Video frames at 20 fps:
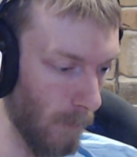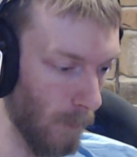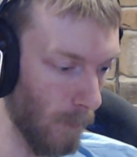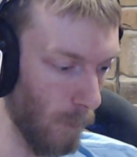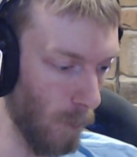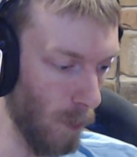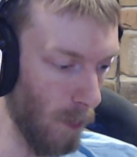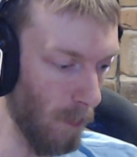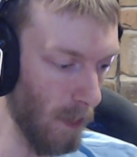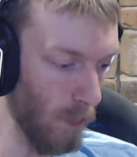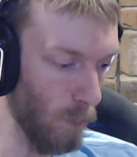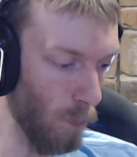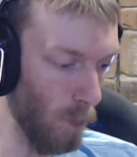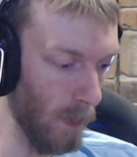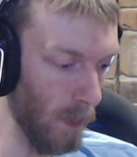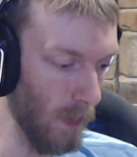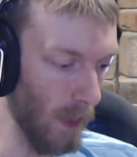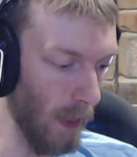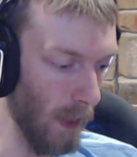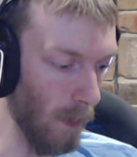Crobat's
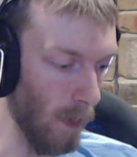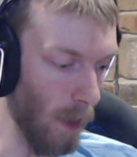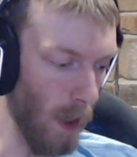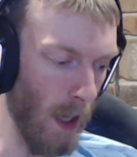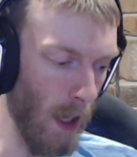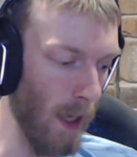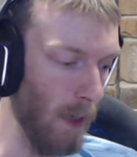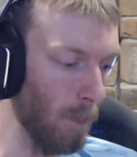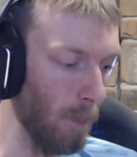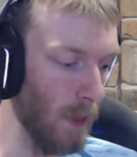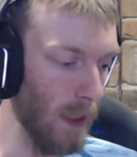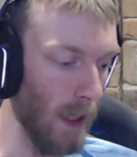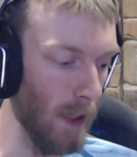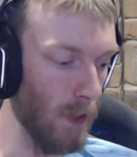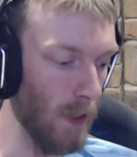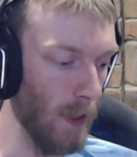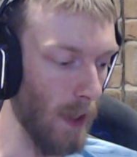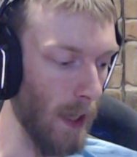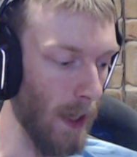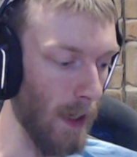110. I'm dead
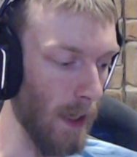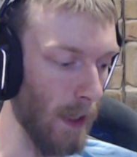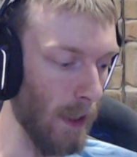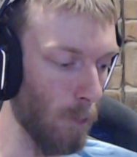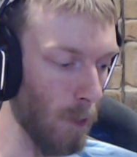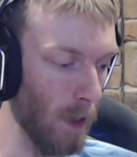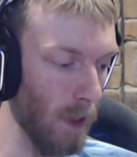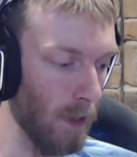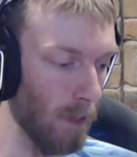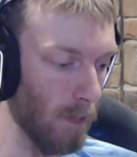to that anyway.